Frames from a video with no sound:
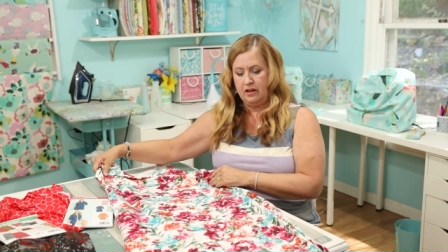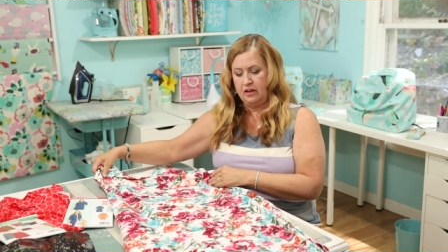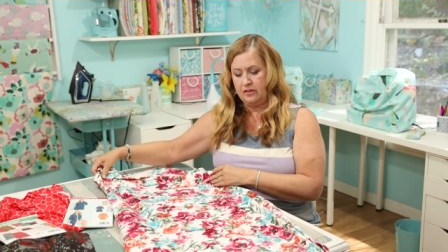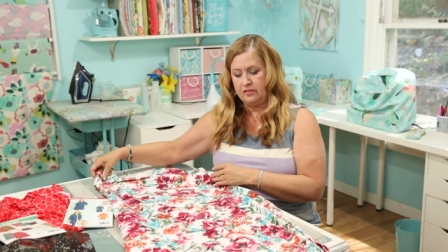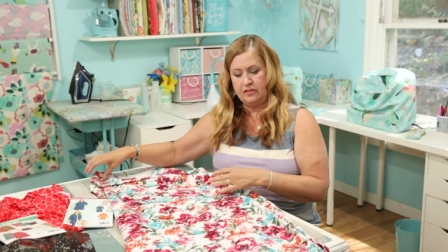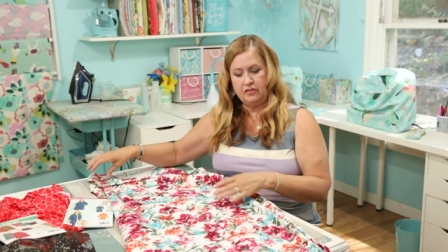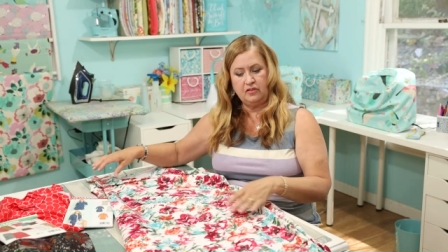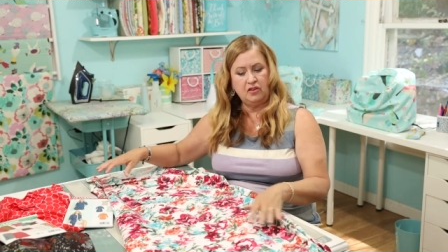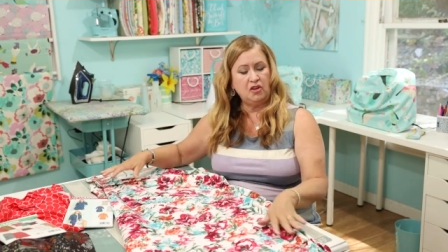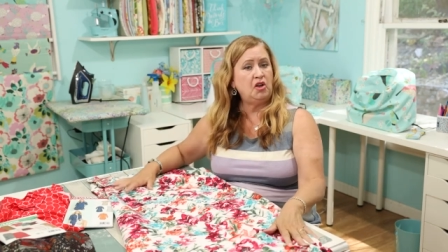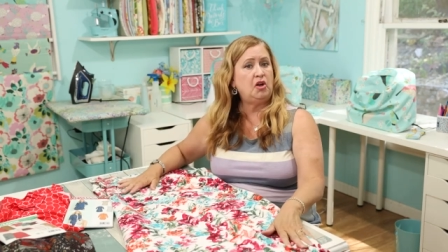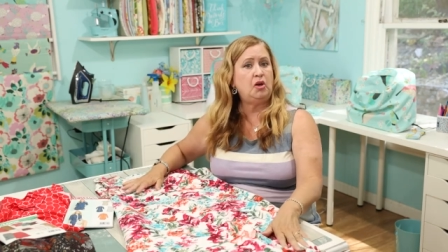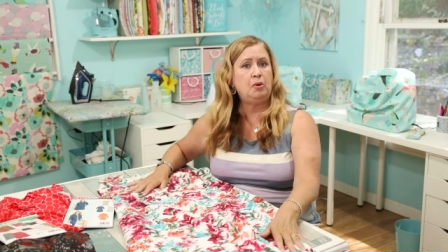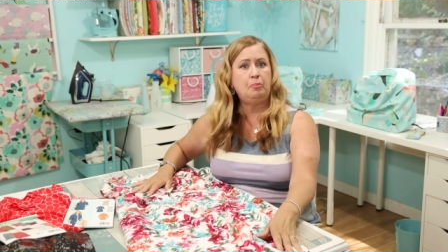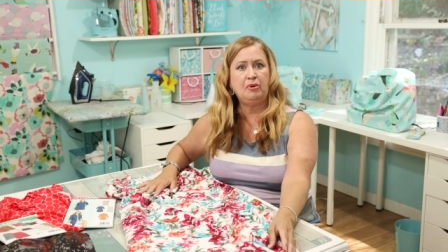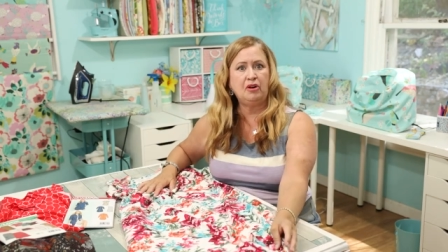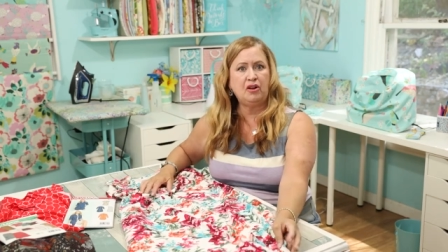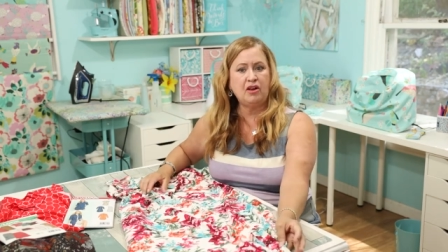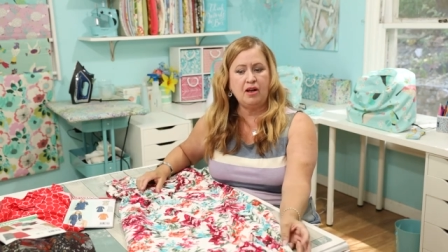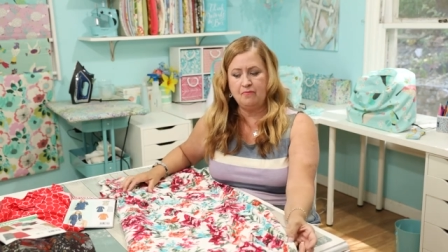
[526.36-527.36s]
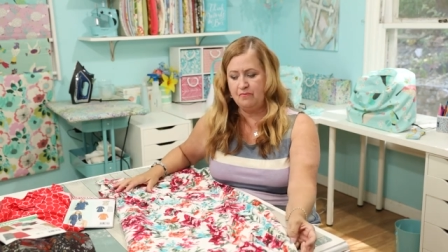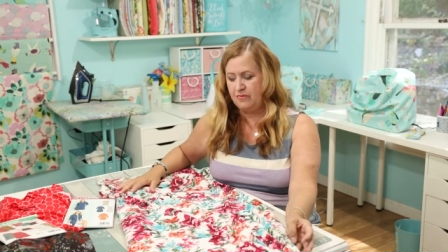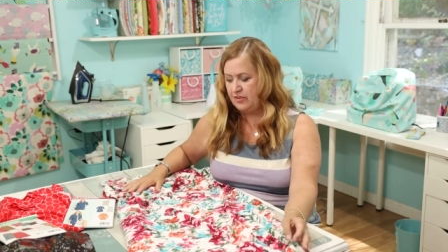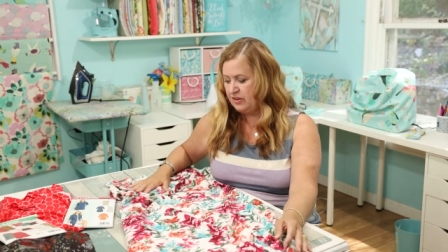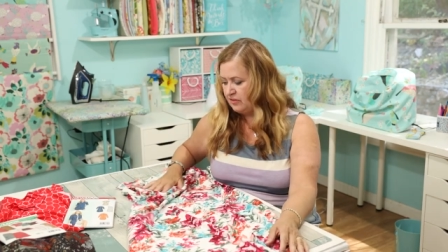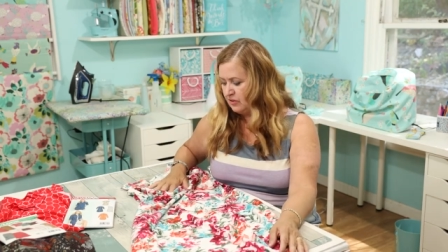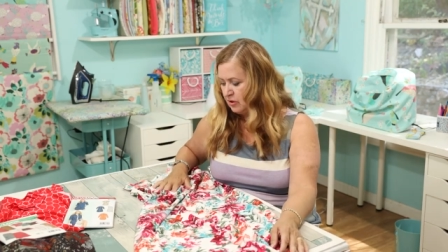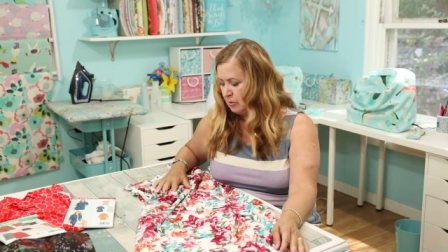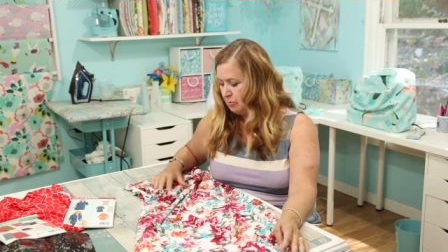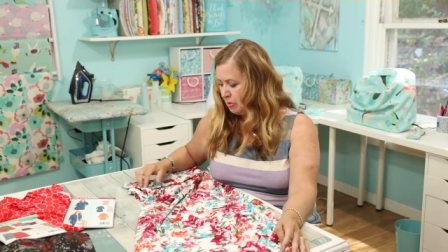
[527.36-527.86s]
a super
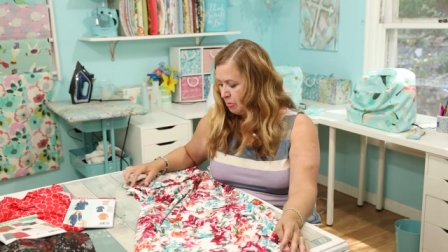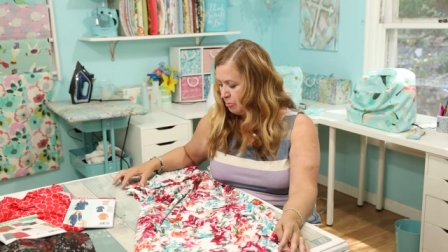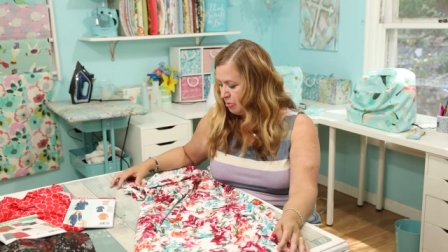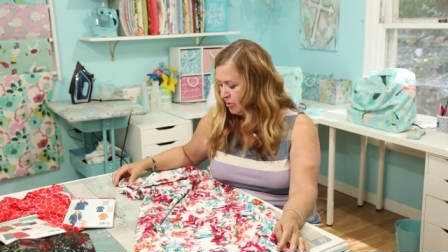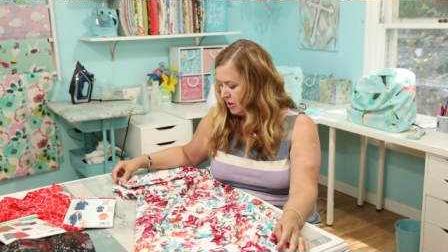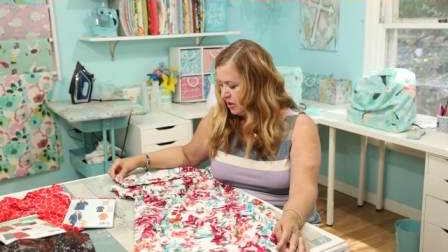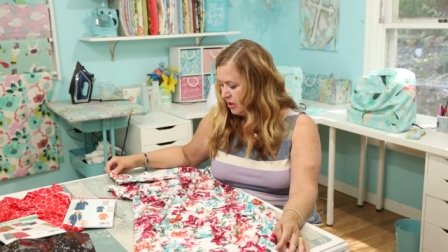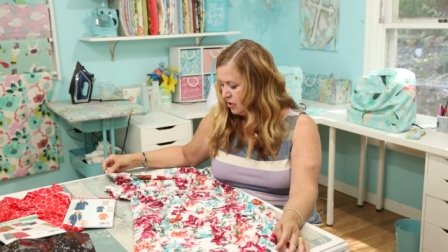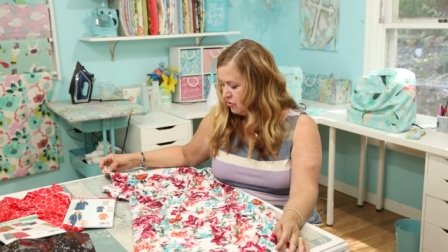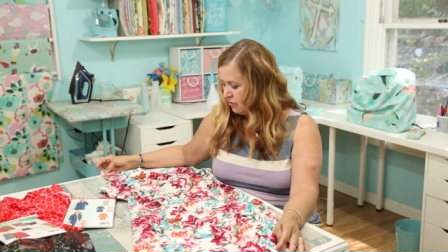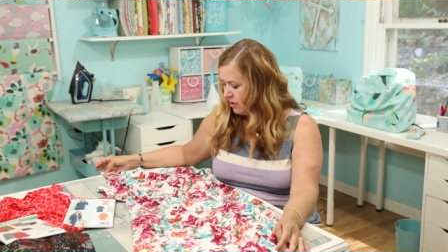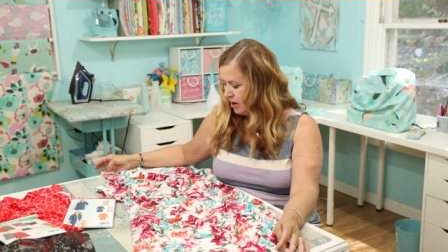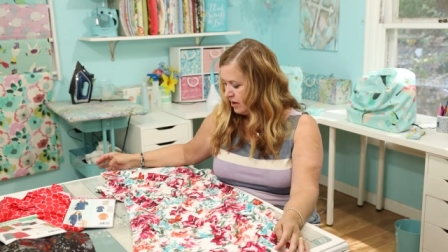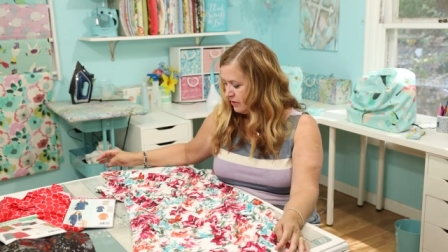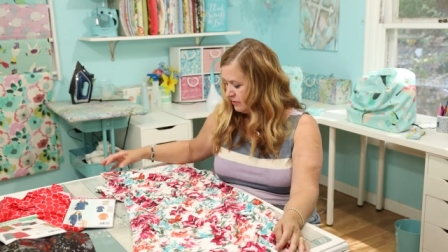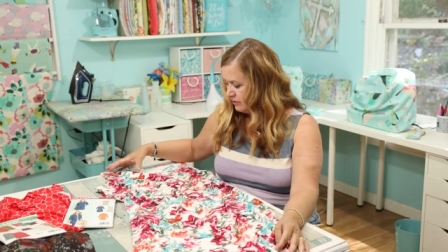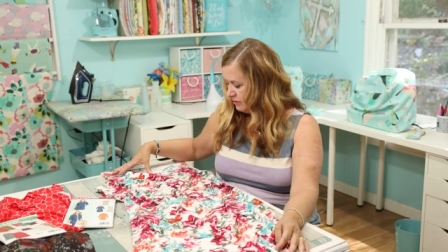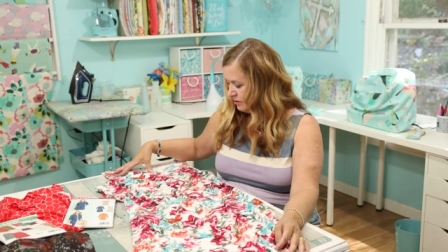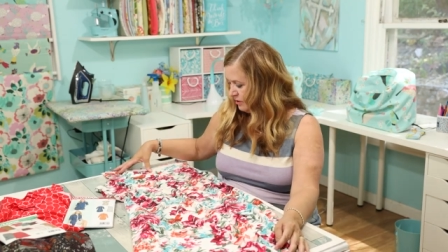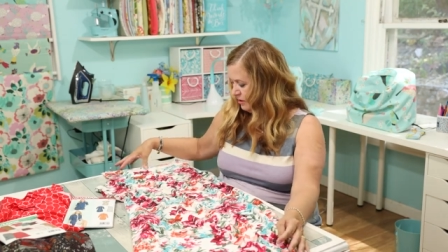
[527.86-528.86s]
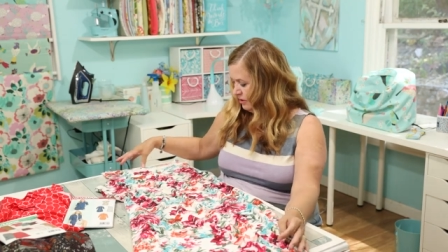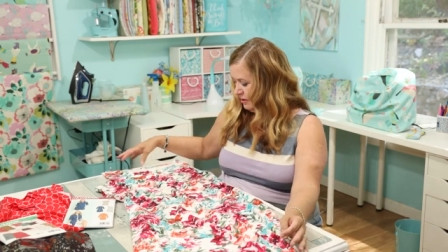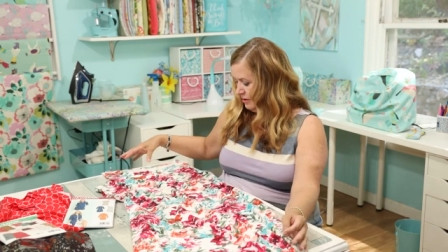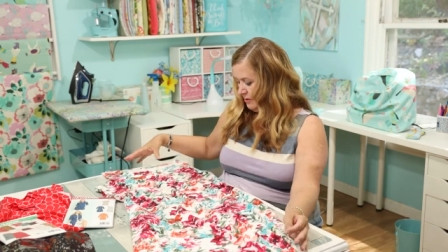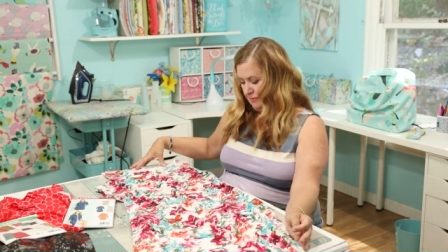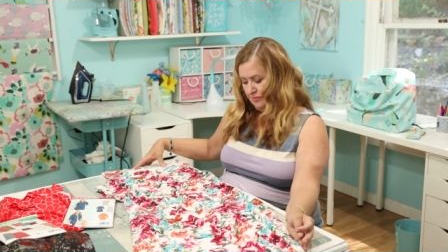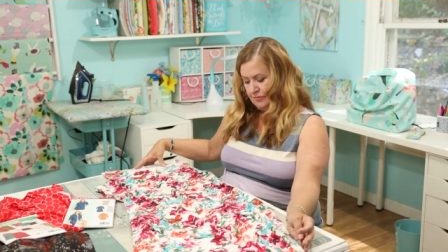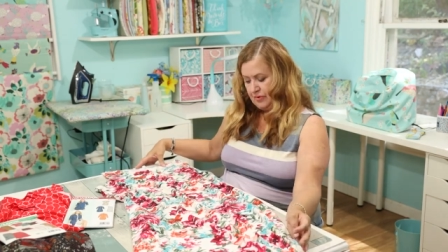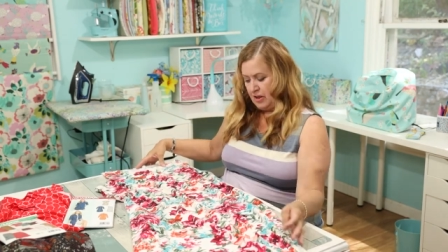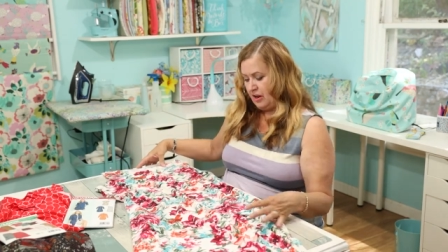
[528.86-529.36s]
comfy, super pretty dress.
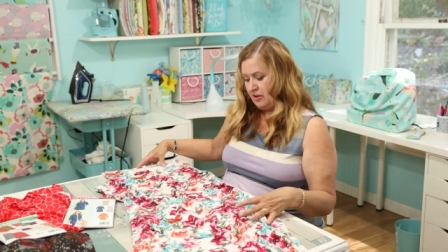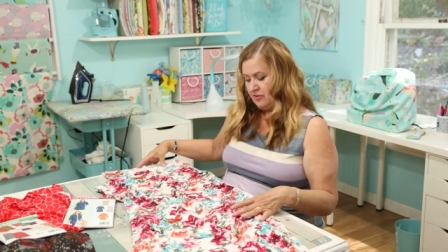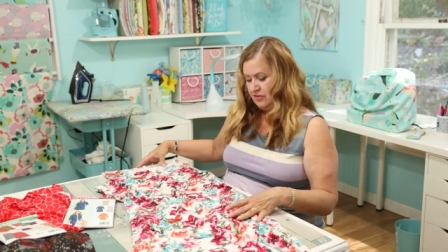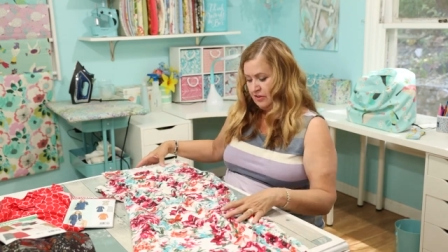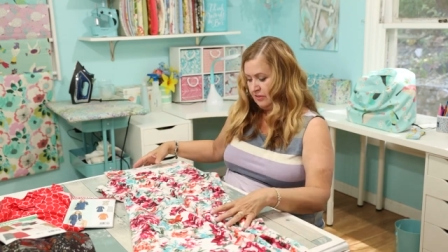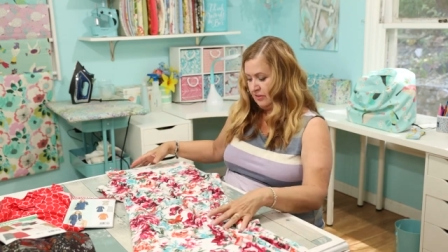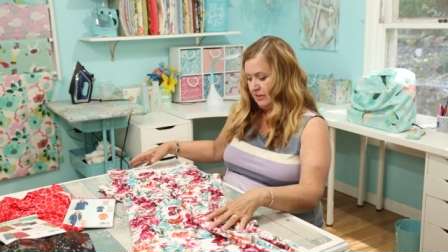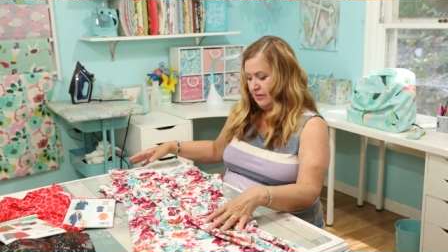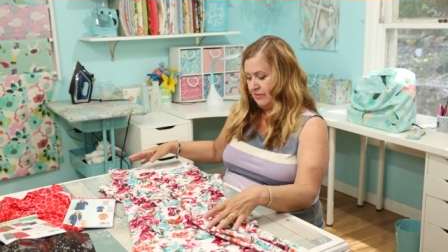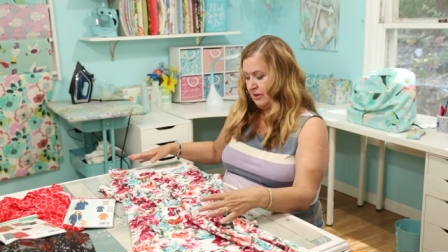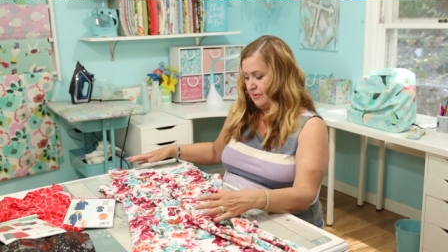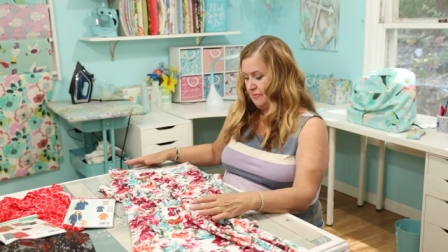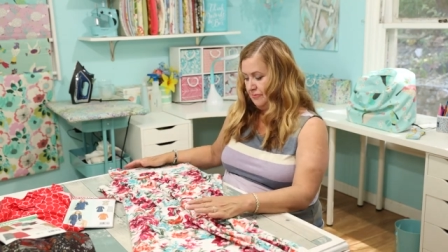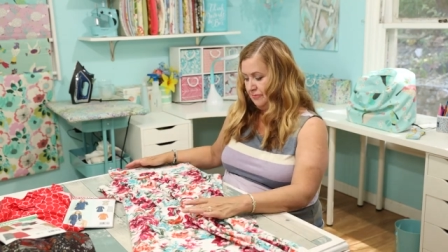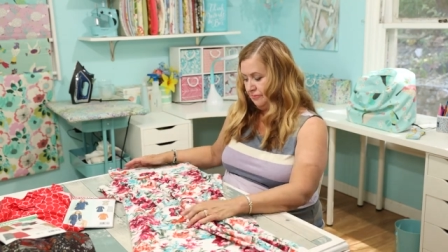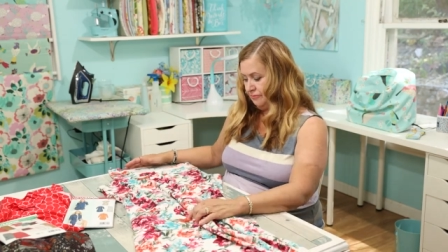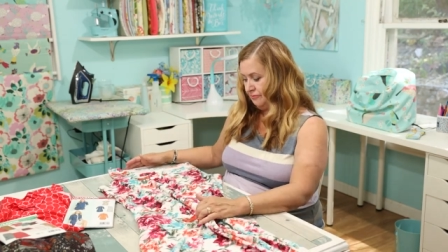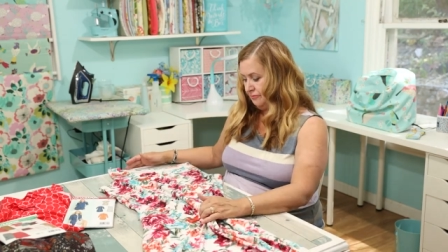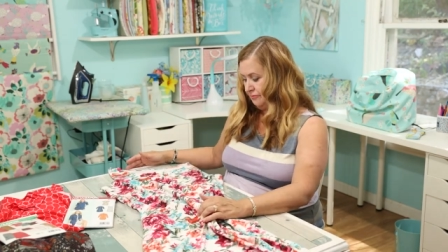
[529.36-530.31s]
I just love it.